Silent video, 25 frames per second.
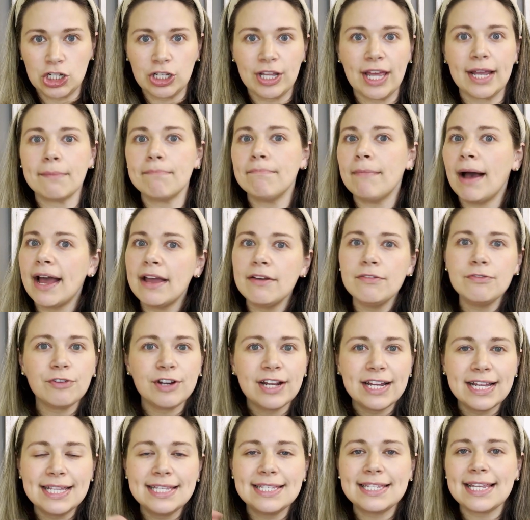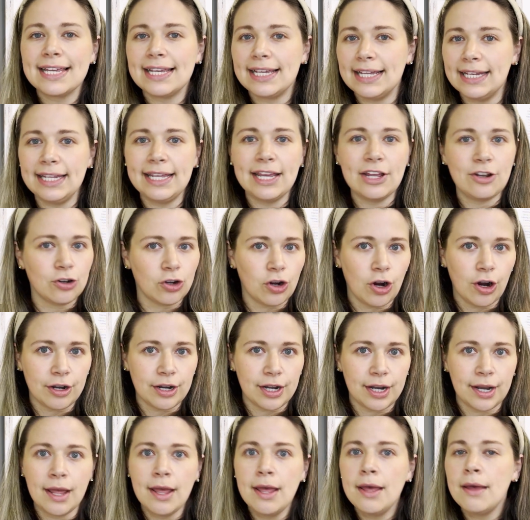like my friends in
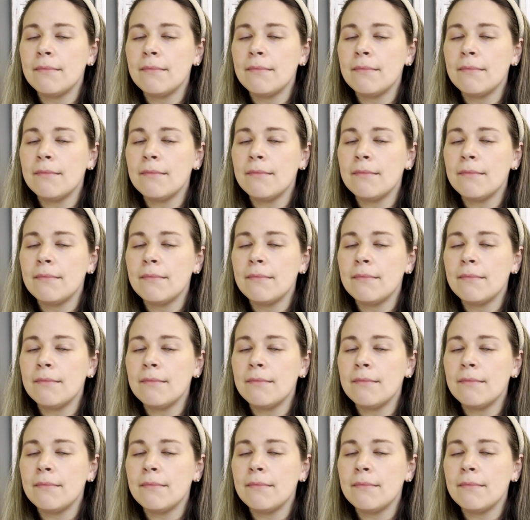kindergarten,